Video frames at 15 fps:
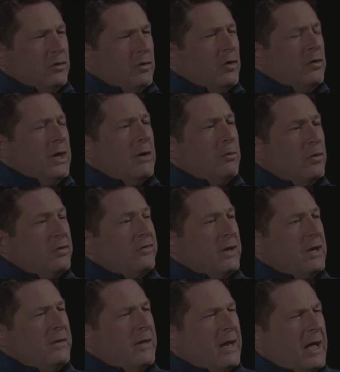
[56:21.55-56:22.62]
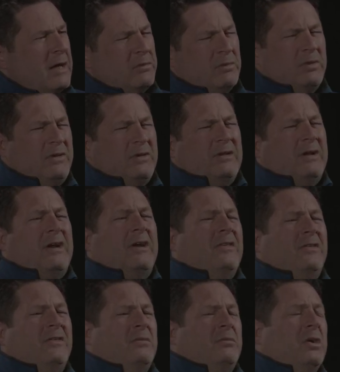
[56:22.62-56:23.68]
You know, oh yeah, we're saying that happened, but they're like,
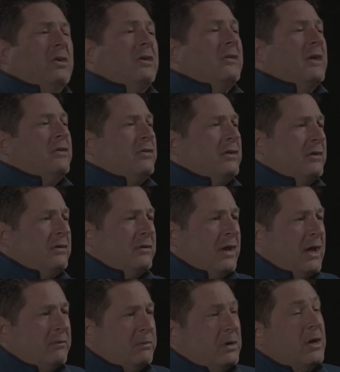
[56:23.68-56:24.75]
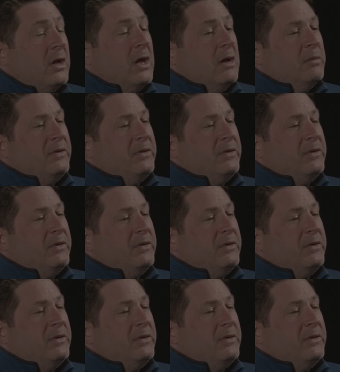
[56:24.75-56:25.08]
oh, this is America. That shit doesn't happen.